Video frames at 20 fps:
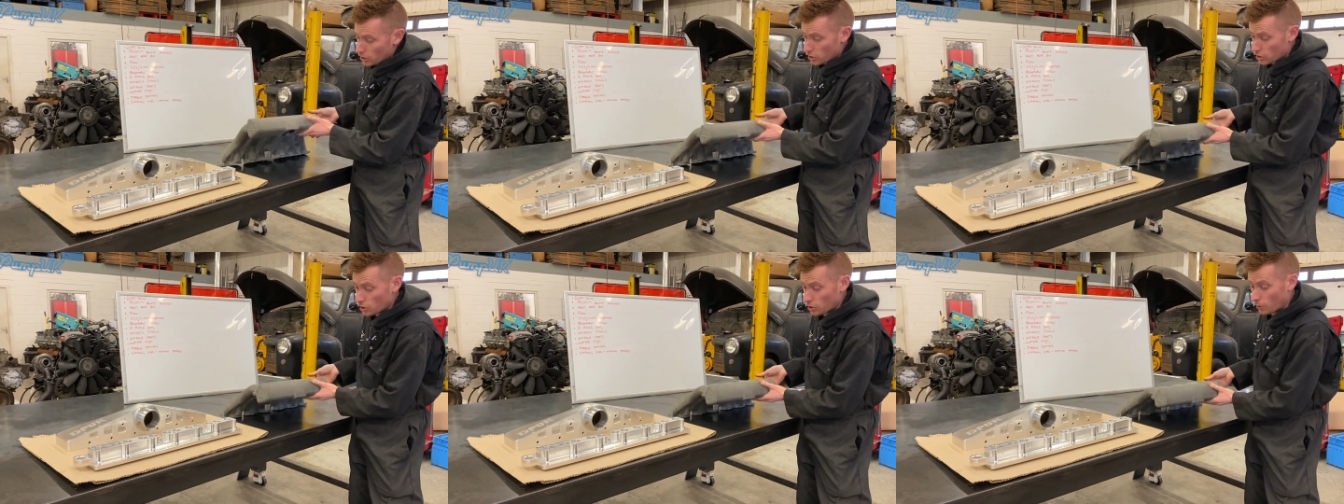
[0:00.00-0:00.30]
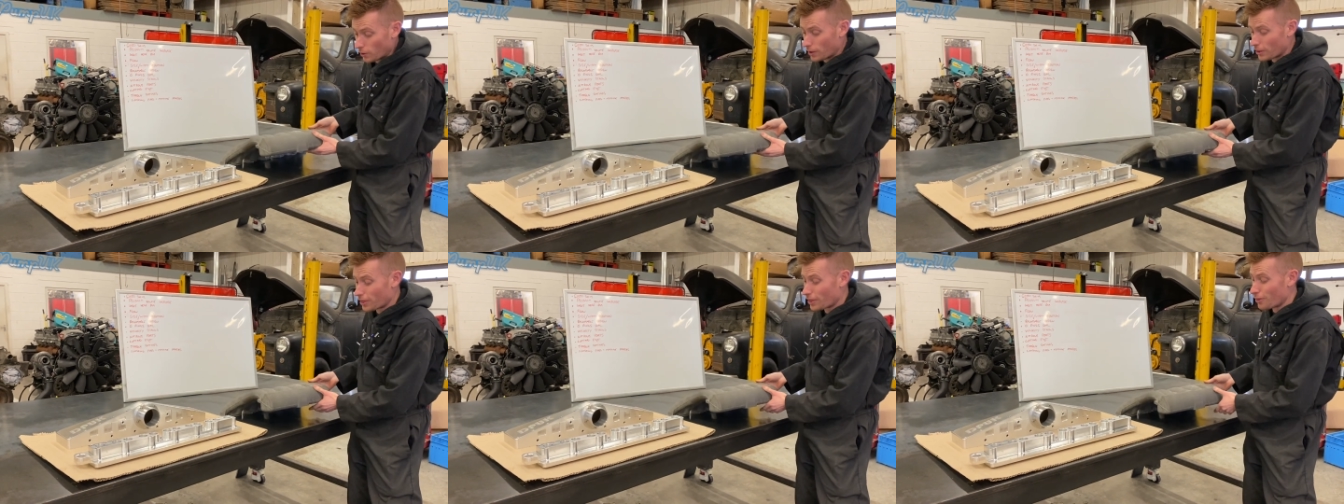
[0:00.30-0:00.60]
to
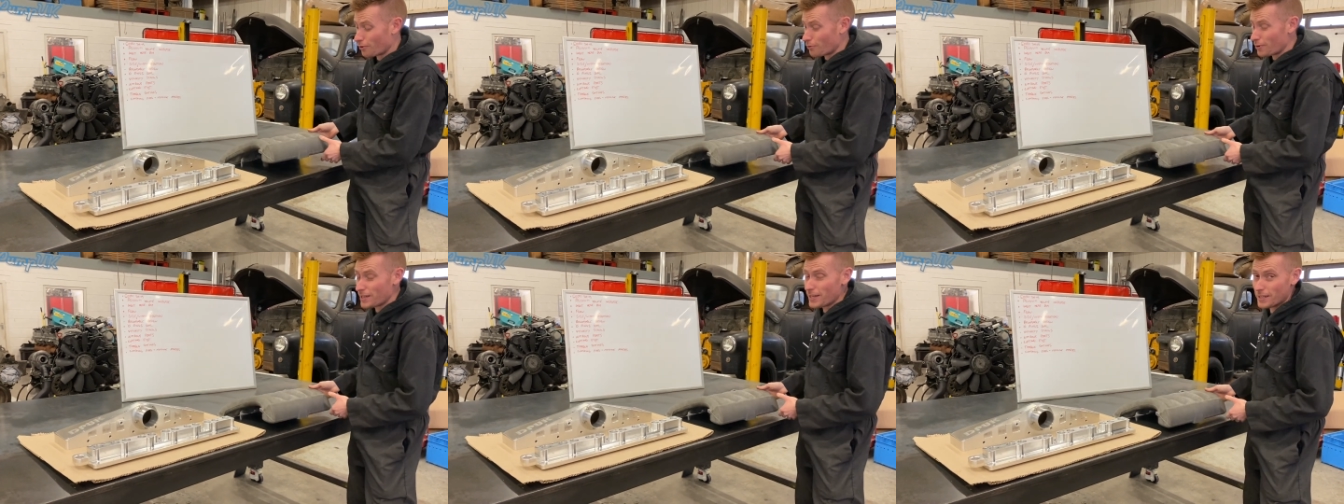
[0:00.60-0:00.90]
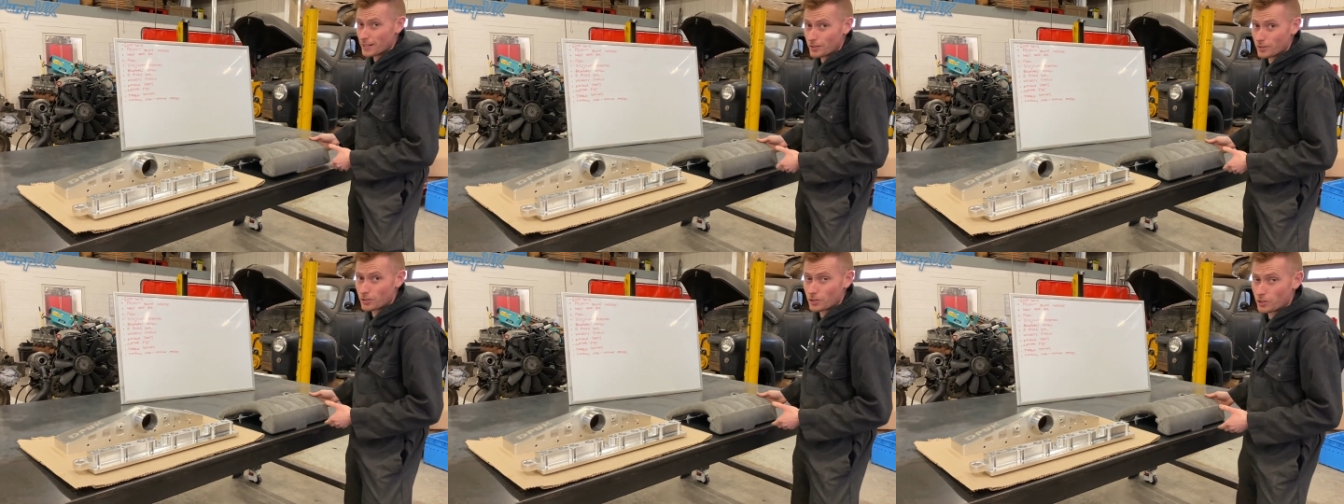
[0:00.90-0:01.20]
a three
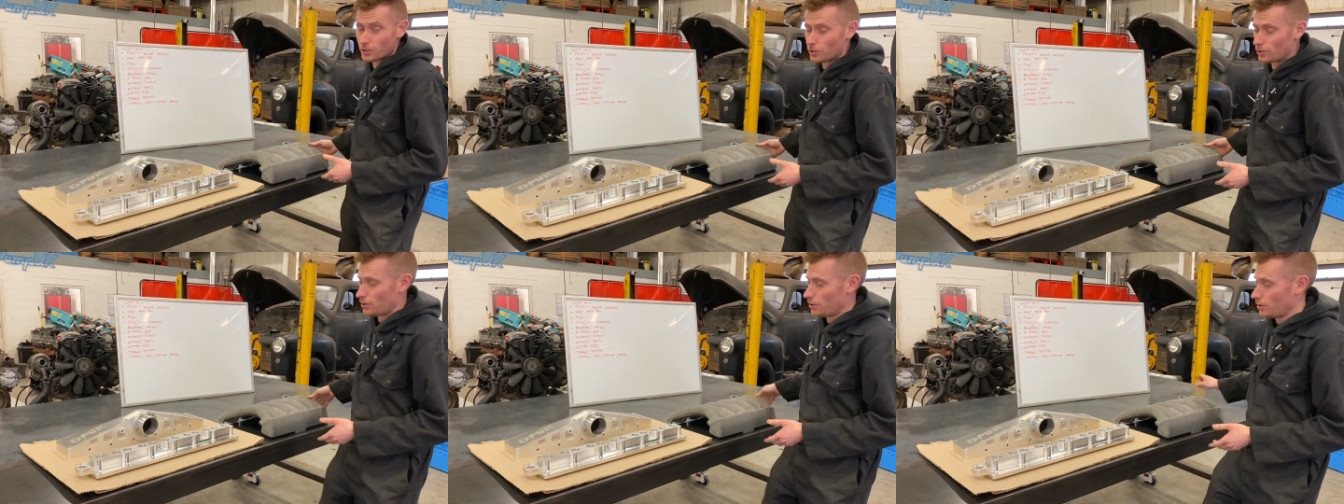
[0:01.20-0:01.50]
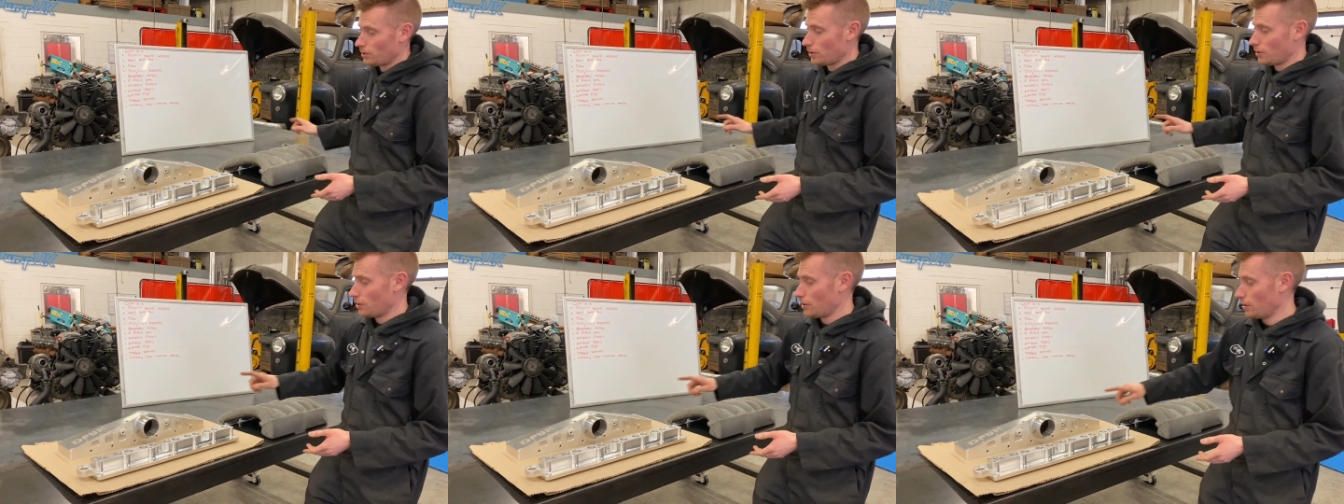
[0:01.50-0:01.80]
inch
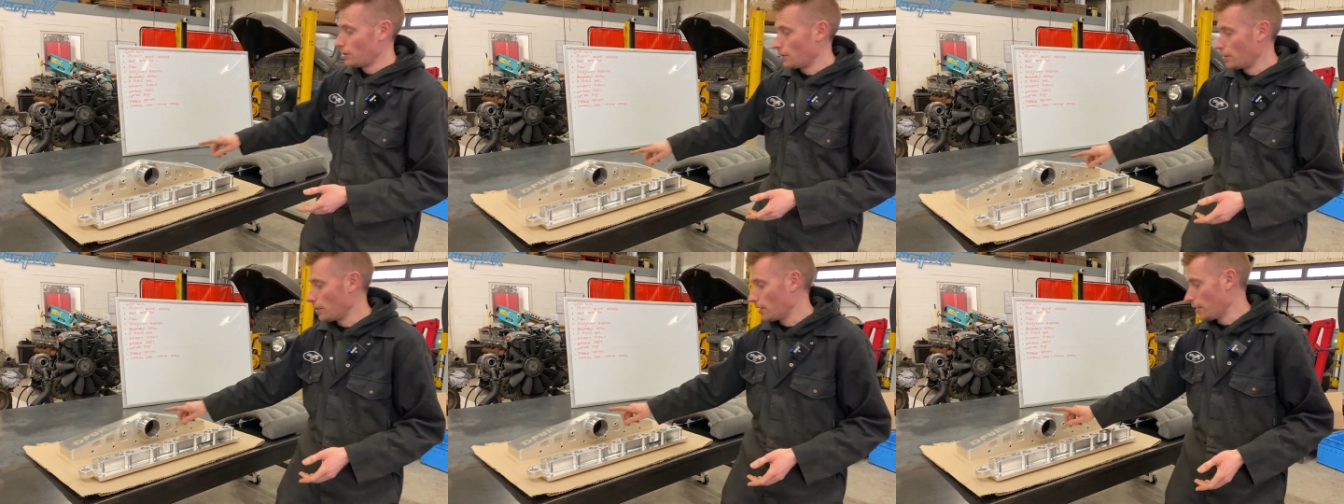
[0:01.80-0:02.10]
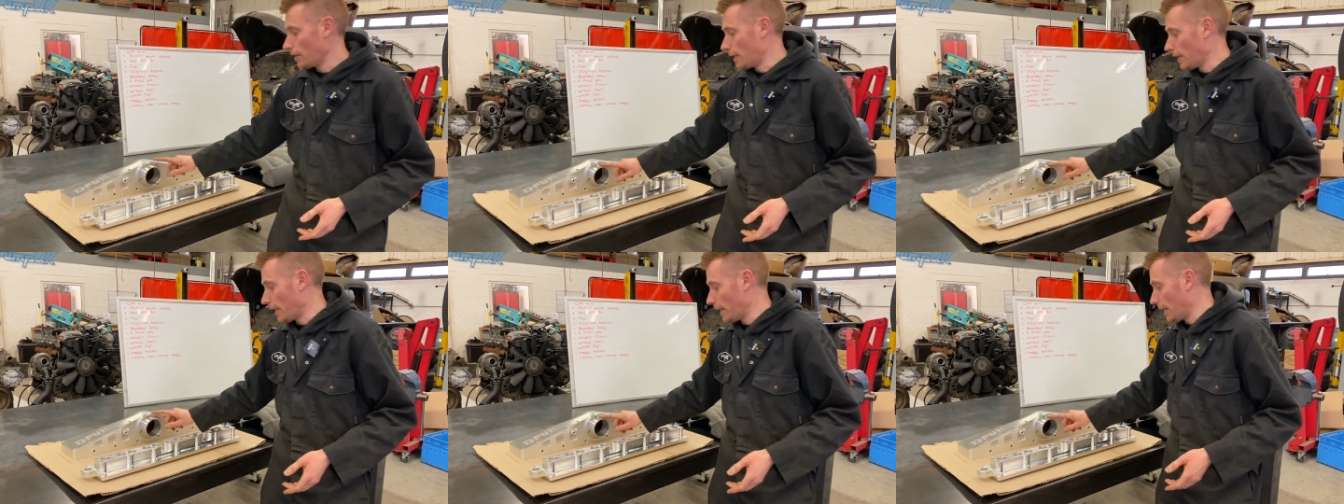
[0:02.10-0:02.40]

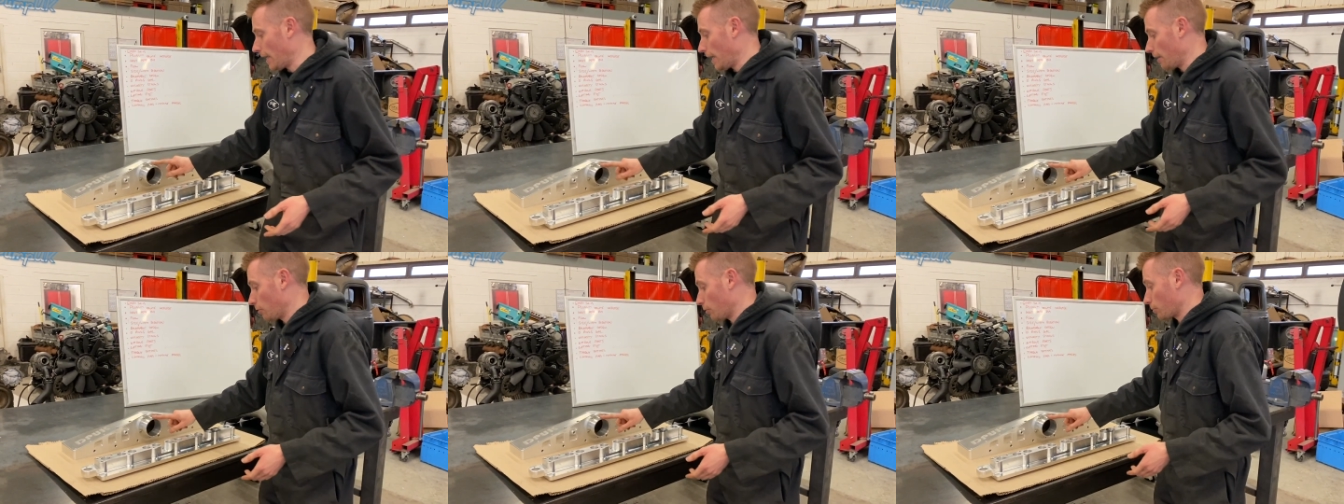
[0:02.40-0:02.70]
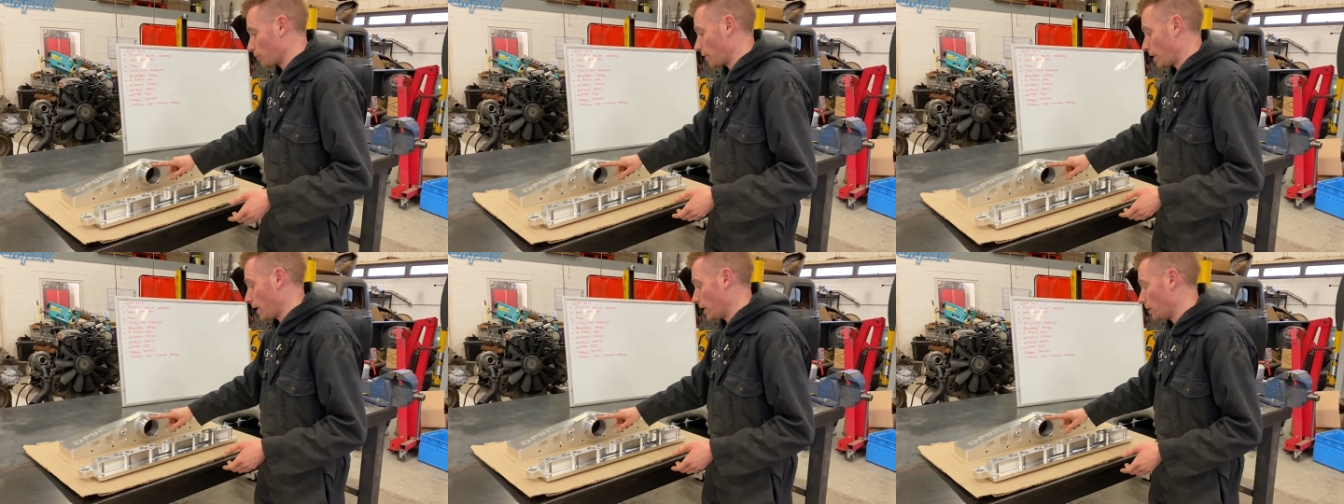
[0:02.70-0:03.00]
in our
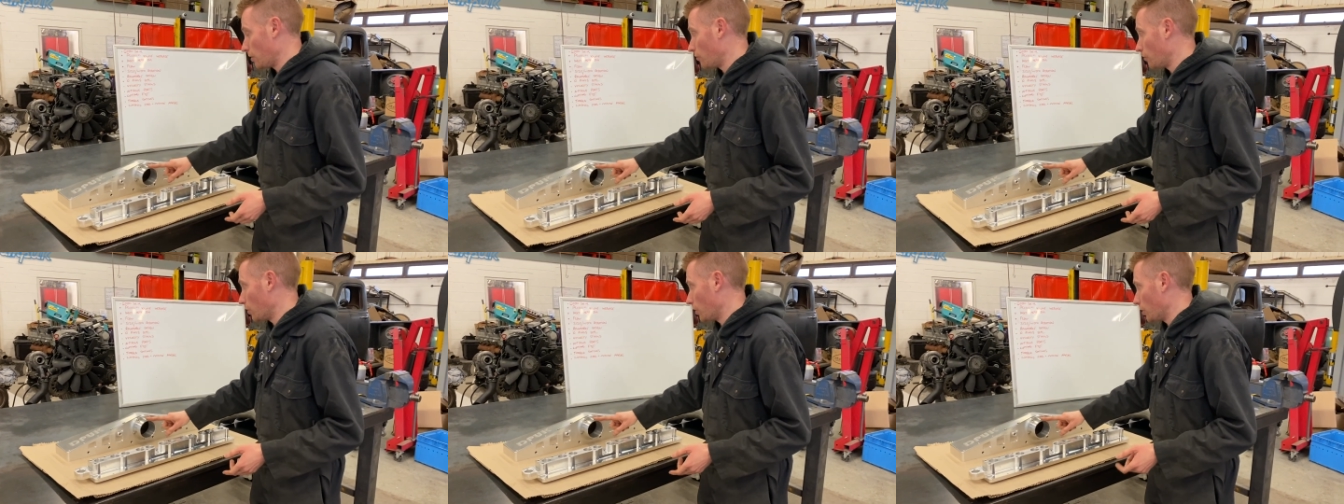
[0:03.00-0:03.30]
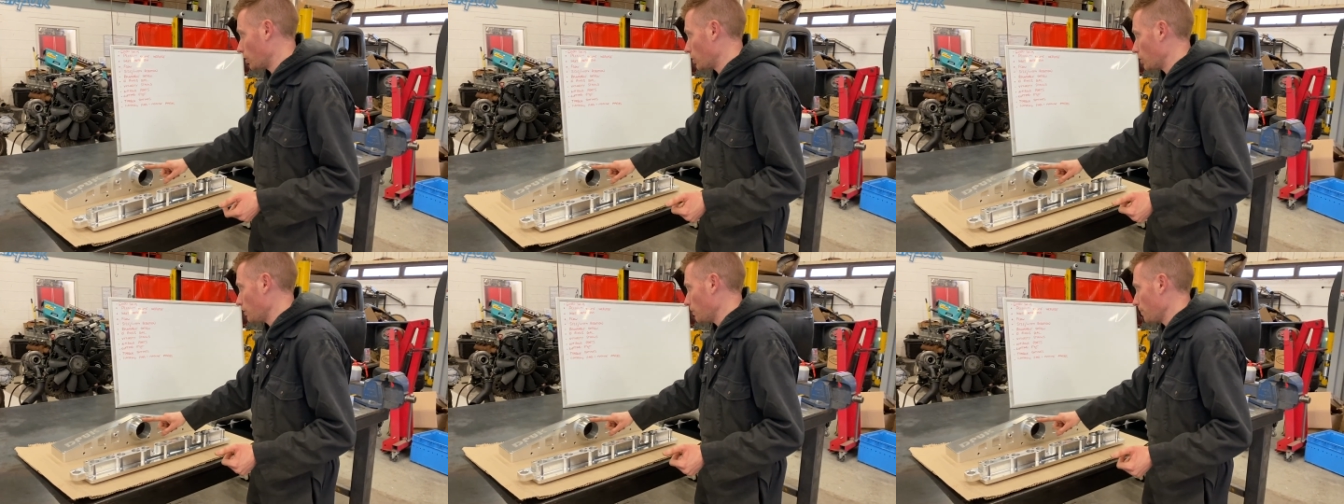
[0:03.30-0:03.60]
upgraded
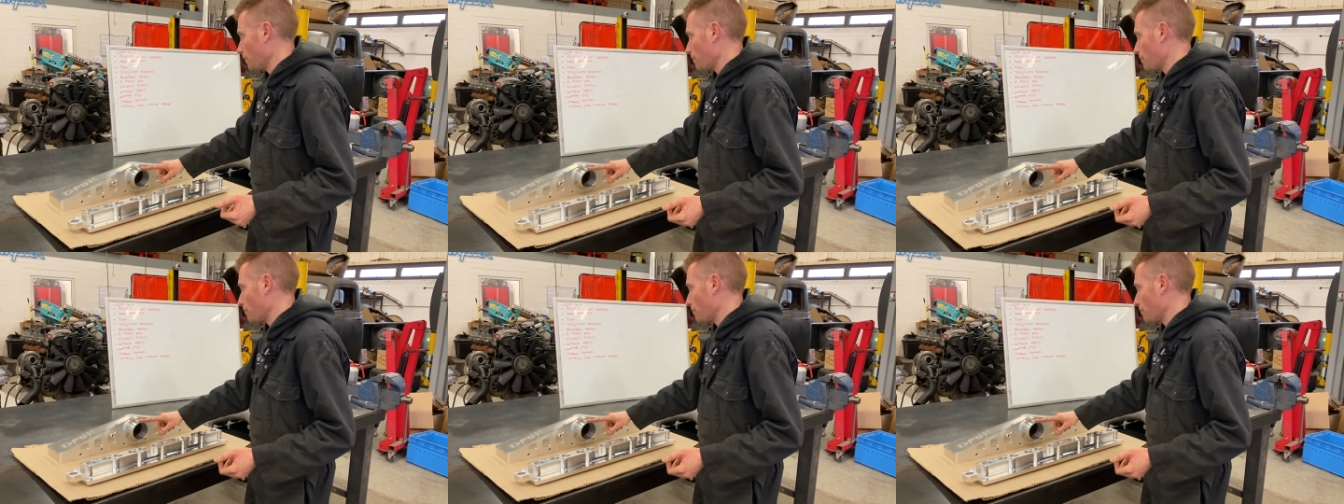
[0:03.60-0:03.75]
version.